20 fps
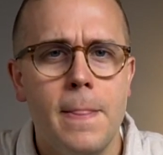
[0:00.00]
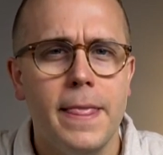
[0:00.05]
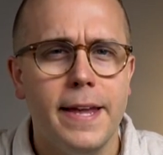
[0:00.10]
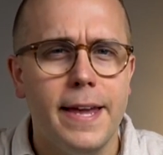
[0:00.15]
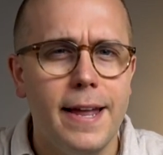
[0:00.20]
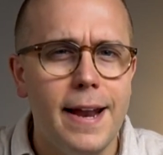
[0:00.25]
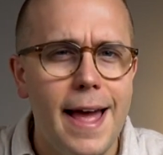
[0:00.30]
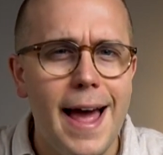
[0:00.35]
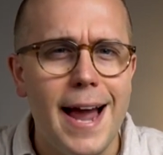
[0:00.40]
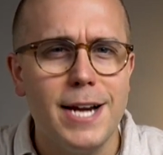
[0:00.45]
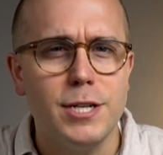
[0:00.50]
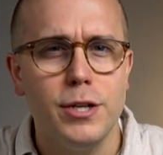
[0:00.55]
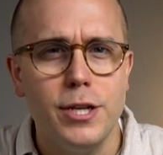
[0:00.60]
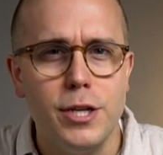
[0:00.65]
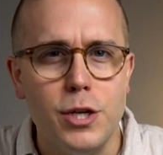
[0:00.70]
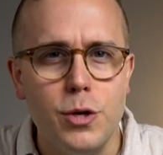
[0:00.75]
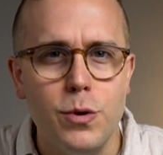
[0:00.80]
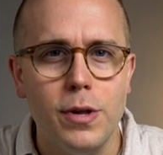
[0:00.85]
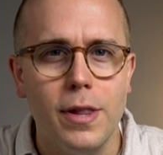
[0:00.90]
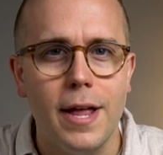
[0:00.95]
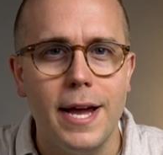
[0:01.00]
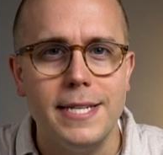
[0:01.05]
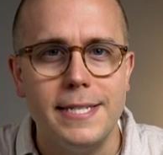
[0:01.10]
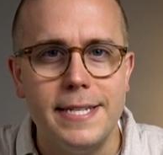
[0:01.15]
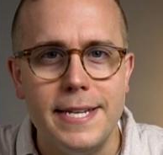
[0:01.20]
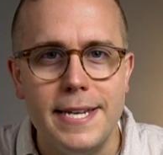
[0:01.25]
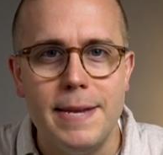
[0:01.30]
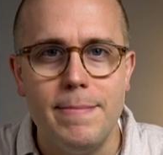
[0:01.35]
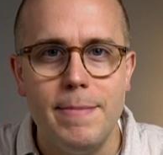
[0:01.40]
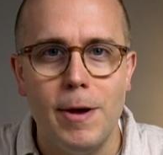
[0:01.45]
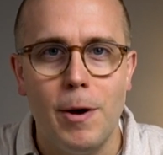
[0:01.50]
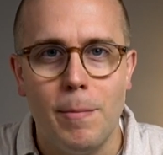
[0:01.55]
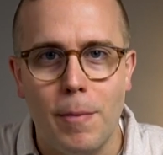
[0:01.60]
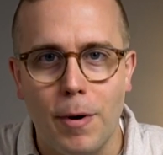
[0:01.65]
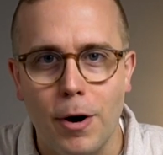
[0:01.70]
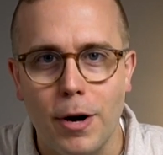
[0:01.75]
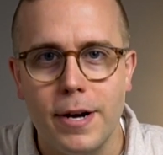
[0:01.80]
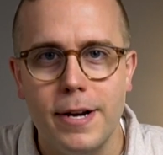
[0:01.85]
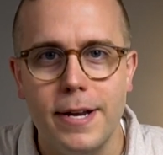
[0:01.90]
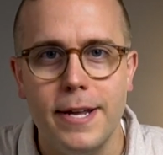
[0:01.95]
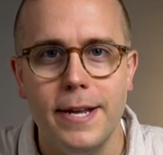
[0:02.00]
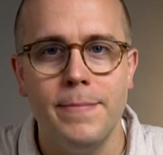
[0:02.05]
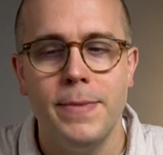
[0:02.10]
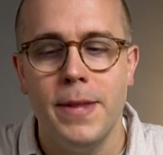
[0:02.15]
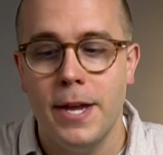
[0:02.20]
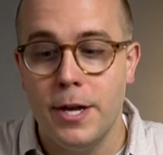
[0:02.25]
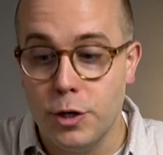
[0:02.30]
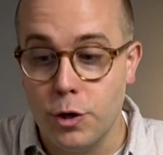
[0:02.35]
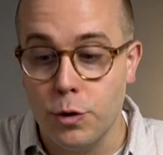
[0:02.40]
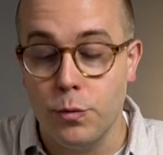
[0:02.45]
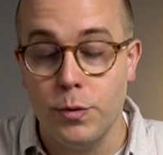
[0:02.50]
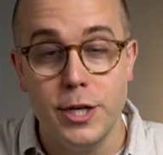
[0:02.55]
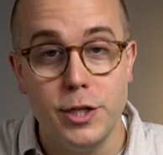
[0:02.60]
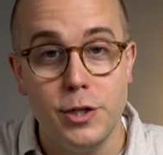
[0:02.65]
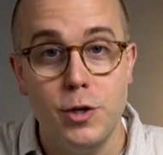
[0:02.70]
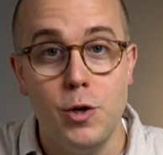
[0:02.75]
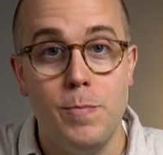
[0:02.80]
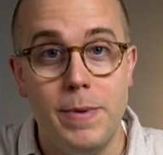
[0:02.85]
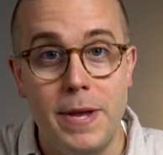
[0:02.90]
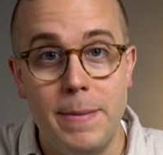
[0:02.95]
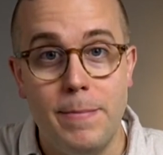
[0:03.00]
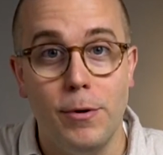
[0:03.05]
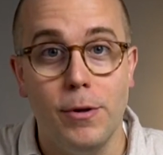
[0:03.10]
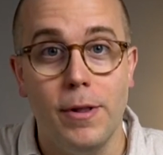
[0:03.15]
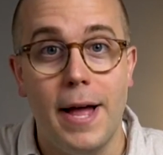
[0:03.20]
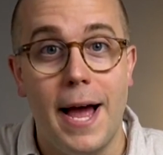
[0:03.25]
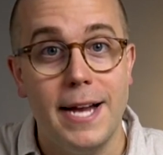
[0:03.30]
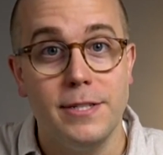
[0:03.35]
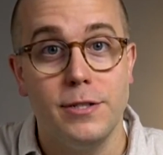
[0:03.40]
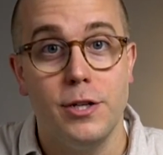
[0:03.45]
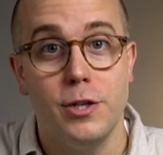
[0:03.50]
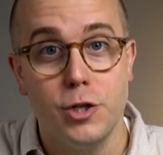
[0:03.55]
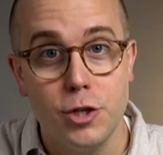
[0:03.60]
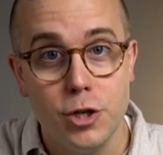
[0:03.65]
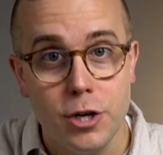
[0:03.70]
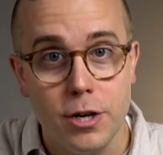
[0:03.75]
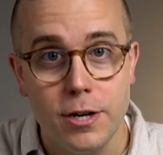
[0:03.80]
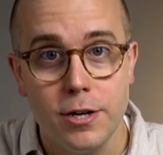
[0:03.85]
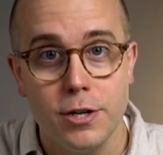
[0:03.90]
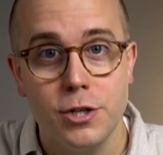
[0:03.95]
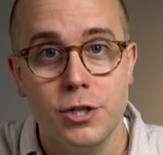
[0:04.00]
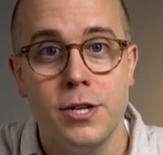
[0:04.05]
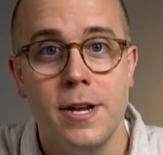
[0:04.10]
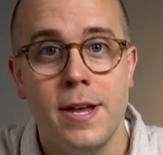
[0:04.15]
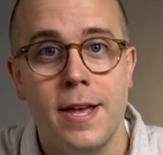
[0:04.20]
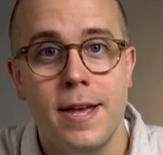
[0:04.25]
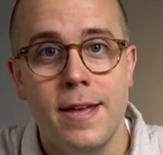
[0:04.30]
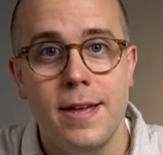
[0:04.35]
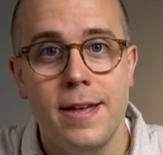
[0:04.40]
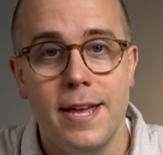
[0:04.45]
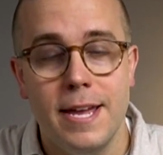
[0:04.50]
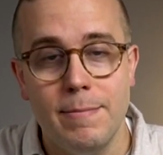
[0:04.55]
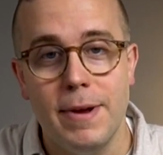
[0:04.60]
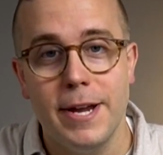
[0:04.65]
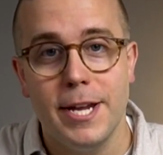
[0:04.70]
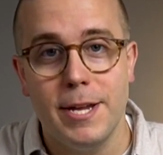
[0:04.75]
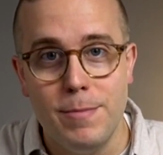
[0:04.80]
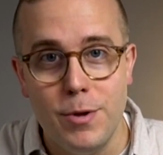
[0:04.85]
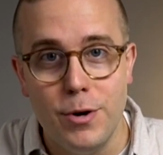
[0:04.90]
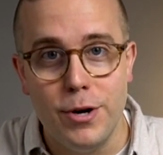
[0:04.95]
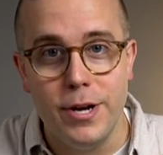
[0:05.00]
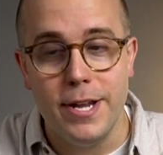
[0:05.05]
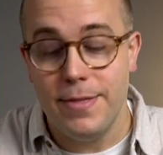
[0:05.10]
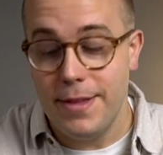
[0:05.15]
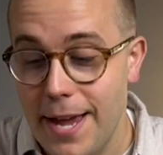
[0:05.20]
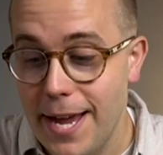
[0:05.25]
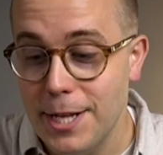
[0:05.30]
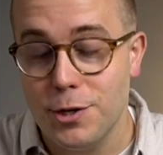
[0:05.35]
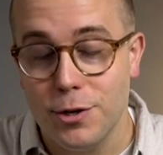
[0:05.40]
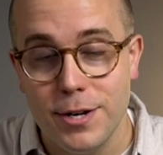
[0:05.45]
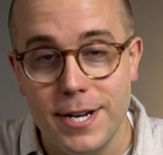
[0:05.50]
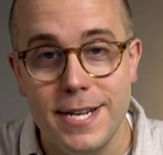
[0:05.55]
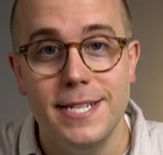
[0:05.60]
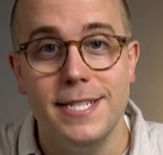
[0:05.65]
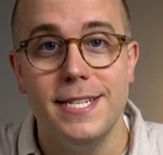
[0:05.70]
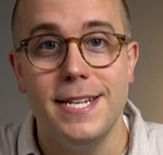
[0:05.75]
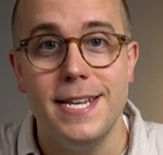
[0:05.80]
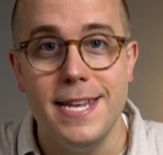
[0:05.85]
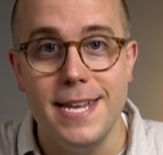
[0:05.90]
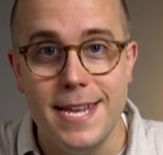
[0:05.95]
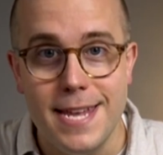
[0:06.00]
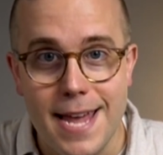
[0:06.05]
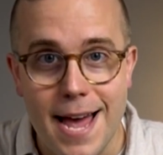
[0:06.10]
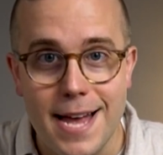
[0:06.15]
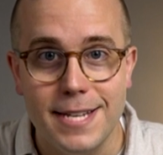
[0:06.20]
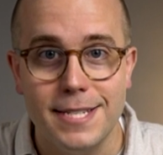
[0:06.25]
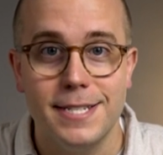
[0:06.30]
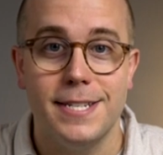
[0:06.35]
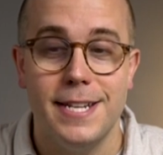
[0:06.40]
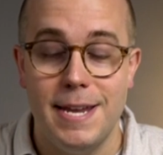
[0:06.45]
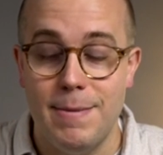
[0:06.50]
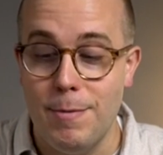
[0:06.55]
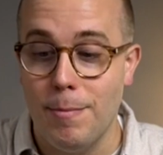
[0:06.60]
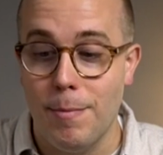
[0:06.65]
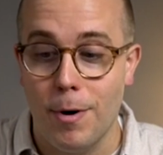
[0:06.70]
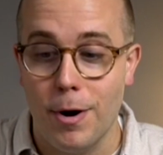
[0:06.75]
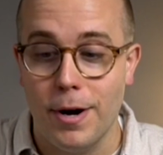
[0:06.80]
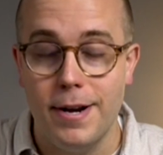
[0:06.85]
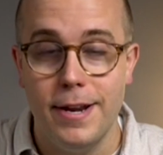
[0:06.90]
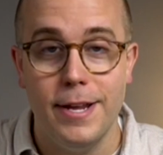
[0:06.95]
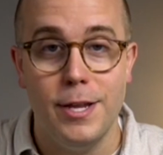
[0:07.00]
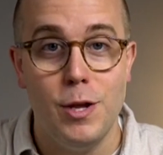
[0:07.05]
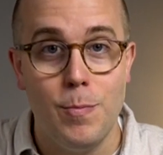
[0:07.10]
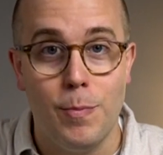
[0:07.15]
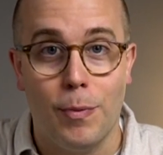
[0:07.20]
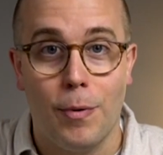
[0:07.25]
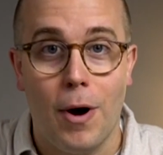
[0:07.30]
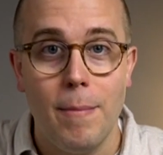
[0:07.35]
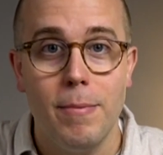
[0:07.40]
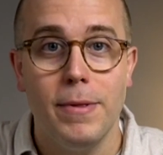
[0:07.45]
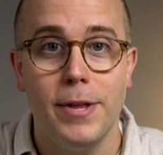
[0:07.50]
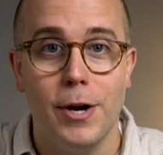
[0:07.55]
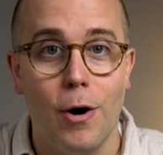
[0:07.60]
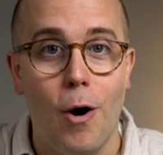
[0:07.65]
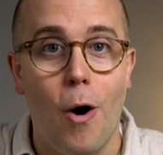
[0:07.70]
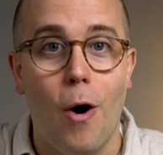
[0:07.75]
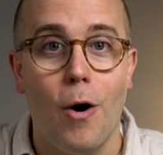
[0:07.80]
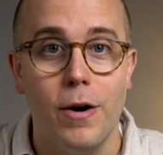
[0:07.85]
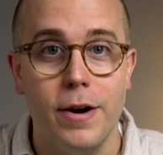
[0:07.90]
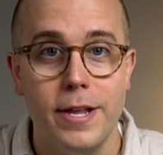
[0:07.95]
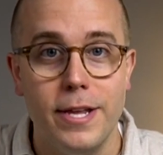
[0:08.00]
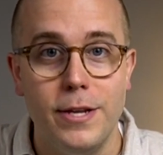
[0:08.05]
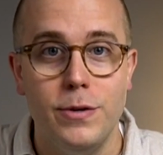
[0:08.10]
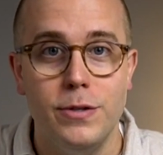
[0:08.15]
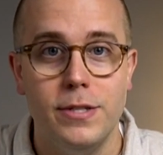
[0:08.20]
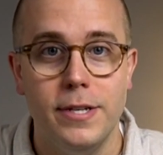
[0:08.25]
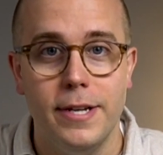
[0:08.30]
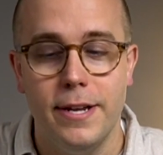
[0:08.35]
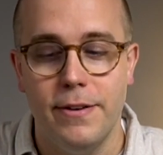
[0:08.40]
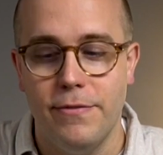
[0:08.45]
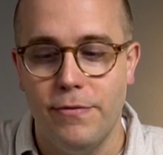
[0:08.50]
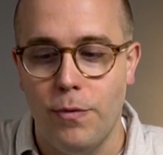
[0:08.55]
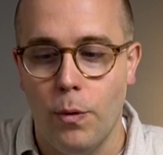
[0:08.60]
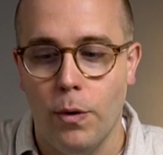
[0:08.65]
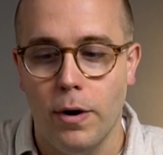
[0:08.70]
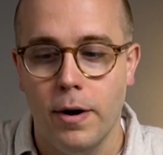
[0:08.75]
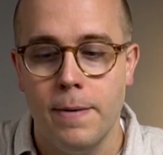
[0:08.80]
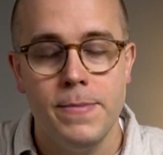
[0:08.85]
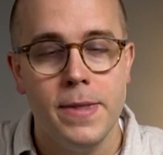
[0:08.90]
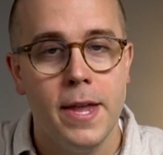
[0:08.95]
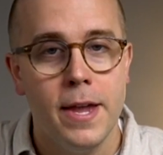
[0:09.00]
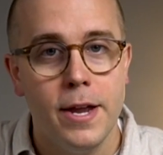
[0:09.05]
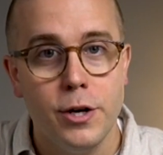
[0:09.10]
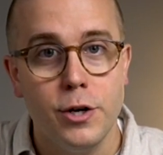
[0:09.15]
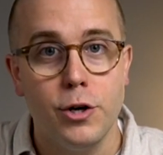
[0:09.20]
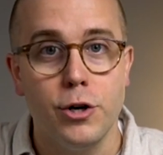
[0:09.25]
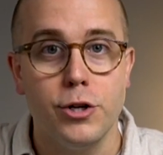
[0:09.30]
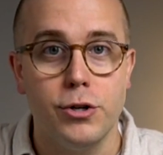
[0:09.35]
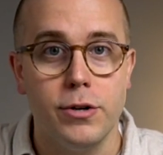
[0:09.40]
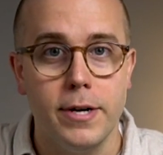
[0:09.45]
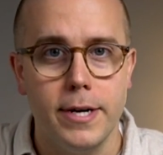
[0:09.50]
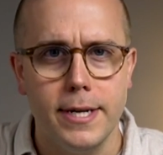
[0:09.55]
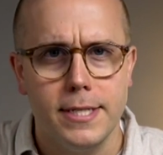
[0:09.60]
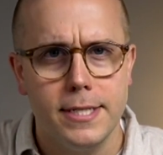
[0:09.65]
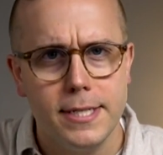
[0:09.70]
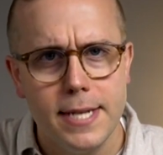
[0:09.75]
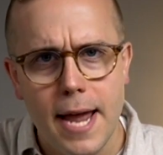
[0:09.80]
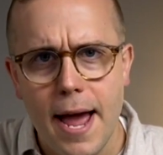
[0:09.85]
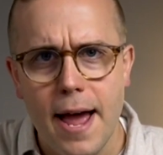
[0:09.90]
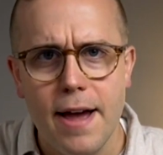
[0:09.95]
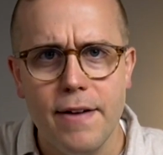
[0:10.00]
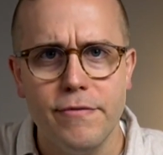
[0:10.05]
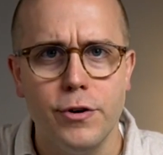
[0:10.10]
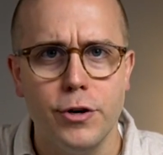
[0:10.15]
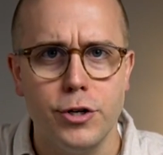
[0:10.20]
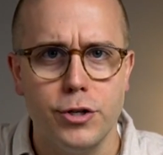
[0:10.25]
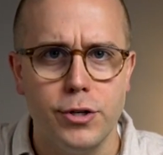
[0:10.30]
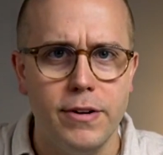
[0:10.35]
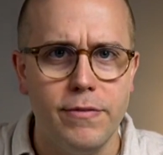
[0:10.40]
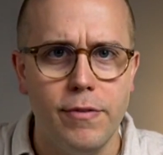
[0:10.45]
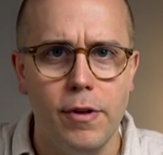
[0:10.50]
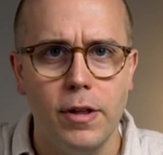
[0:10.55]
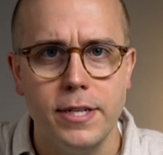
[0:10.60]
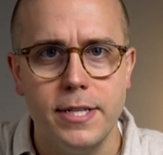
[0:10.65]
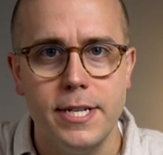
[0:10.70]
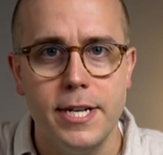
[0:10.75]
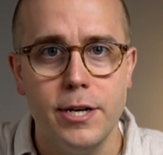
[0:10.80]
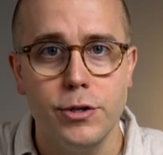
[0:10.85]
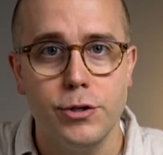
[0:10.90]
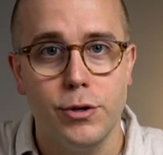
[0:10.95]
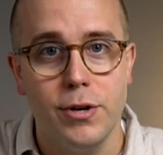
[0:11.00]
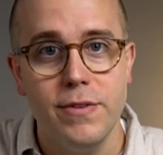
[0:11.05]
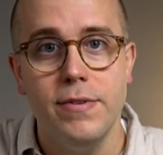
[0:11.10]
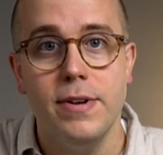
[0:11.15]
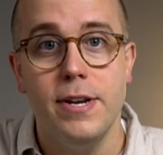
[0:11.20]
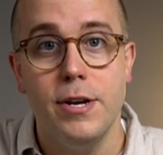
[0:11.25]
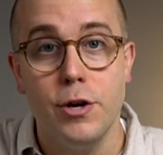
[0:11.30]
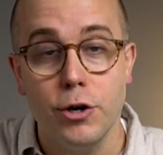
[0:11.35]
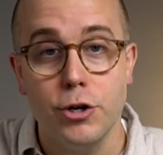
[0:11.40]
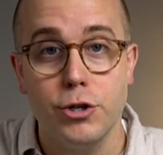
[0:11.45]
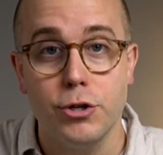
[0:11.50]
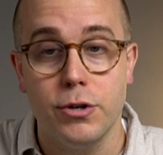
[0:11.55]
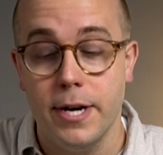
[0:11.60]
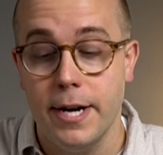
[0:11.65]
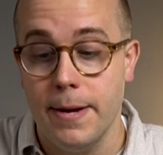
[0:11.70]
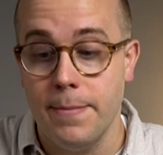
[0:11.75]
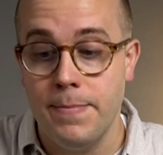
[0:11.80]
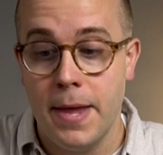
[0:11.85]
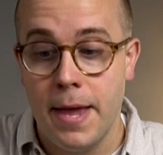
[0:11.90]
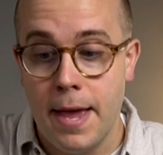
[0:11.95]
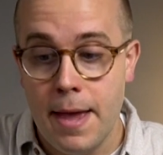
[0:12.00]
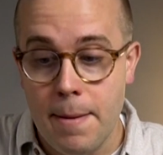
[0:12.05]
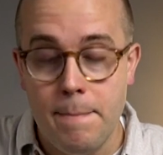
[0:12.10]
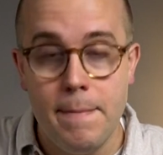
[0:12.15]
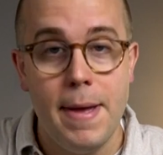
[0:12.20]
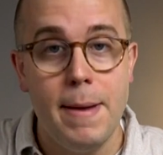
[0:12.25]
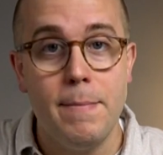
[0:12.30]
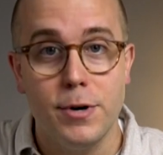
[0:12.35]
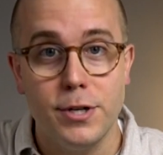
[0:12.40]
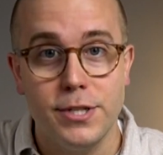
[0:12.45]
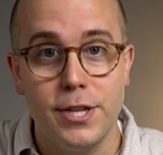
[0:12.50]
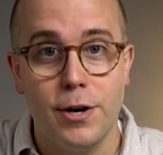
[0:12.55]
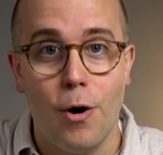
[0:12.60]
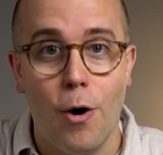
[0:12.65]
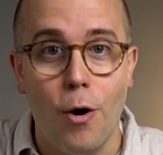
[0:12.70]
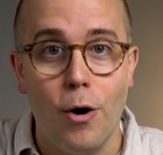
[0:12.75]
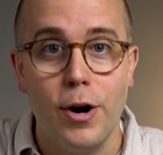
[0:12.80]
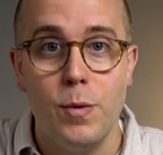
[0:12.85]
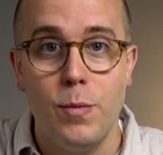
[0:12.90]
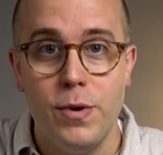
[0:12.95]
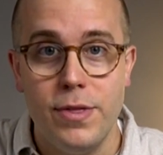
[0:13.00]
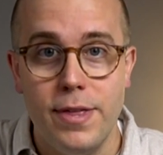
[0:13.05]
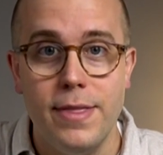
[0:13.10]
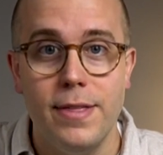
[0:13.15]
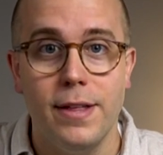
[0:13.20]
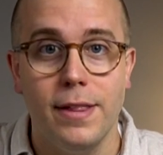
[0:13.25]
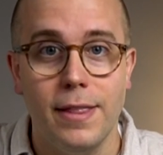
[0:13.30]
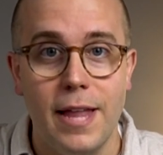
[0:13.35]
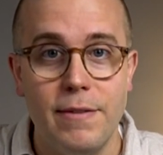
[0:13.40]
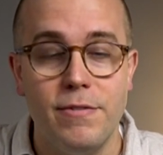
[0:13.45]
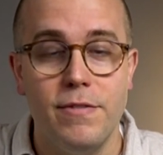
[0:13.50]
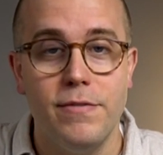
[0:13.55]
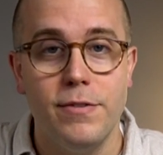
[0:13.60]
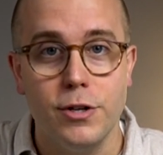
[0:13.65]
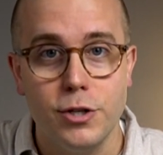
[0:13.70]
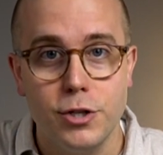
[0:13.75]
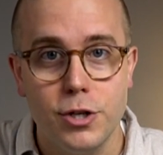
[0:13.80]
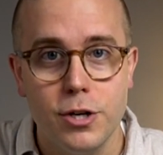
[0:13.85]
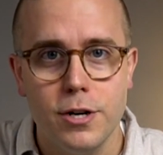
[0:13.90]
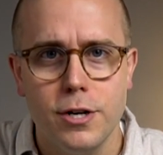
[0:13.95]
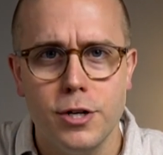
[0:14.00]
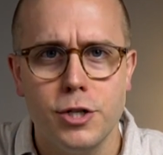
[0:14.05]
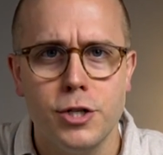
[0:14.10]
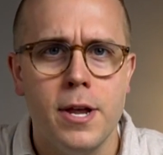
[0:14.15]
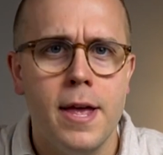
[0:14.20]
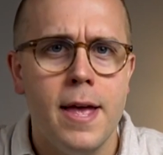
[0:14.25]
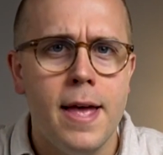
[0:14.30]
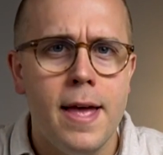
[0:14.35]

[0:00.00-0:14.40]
Can I actually utilize email marketing to reach new people as a church in my community? The answer is yes. Email marketing, you probably are already using it for nurturing staff, nurturing volunteers, or even nurturing members that are already within the life of your church.